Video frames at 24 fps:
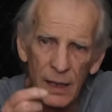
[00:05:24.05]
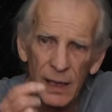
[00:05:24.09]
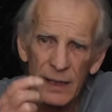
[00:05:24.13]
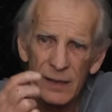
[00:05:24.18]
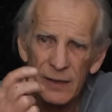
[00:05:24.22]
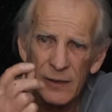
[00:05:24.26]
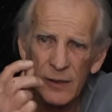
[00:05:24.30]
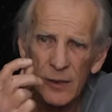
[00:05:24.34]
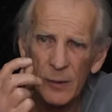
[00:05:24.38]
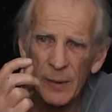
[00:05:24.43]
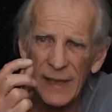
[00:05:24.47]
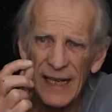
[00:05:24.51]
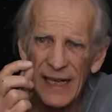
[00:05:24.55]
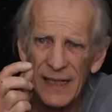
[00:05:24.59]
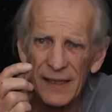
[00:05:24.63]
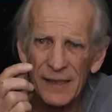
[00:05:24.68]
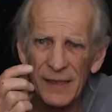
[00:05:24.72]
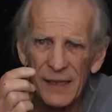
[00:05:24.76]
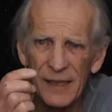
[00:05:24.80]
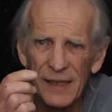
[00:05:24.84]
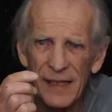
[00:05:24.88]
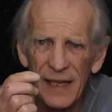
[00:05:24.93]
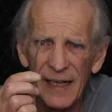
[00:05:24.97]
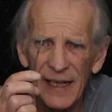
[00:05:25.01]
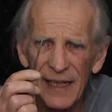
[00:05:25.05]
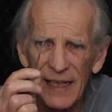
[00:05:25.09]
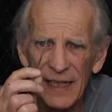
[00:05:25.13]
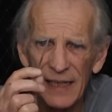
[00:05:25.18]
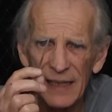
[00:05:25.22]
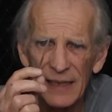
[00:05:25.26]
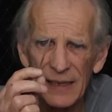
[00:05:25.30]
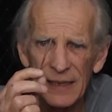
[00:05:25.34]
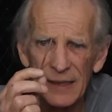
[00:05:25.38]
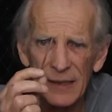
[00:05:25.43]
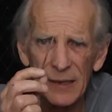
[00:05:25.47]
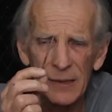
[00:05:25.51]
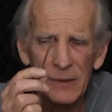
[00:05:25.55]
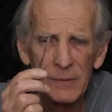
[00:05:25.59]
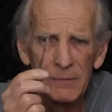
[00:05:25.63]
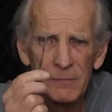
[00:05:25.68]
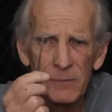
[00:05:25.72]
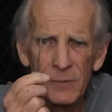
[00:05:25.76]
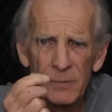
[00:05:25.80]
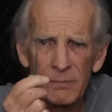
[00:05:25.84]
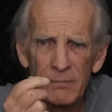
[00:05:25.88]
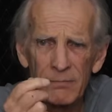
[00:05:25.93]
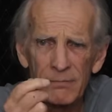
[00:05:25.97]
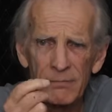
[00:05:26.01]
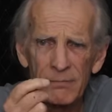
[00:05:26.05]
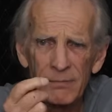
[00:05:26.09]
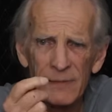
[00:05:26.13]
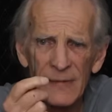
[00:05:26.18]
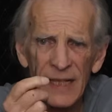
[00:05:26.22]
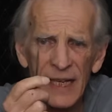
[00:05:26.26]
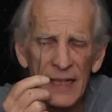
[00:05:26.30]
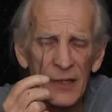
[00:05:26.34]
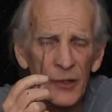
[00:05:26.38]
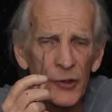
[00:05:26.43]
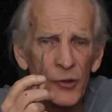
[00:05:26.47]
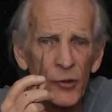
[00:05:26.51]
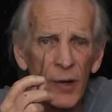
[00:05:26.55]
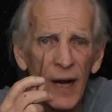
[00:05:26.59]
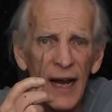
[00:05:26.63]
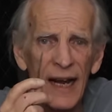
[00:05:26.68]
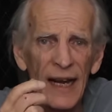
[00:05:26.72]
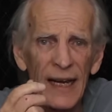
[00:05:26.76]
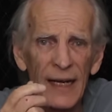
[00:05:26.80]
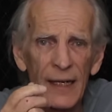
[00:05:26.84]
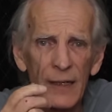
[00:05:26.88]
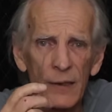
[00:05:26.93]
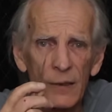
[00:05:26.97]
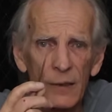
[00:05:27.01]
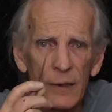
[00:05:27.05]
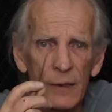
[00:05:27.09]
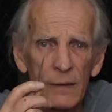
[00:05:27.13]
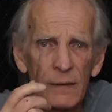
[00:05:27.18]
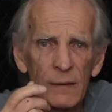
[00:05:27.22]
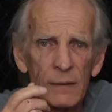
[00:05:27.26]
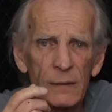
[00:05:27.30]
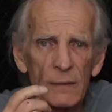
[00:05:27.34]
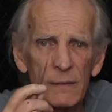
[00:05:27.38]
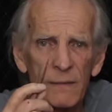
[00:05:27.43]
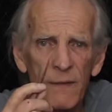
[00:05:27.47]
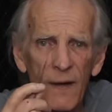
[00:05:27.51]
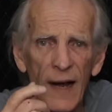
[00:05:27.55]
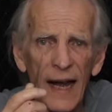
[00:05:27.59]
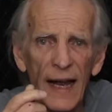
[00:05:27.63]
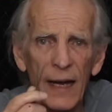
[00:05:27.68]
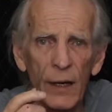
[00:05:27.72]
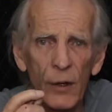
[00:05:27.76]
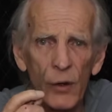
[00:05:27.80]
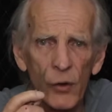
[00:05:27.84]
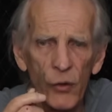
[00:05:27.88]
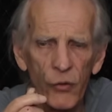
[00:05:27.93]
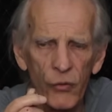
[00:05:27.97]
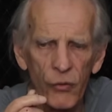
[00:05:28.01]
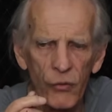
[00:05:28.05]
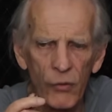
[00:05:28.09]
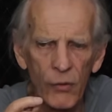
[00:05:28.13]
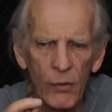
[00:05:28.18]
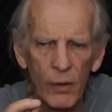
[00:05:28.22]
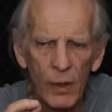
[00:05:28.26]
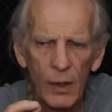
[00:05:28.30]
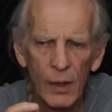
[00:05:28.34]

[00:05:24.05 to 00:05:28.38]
And so back in the day, like triangular files,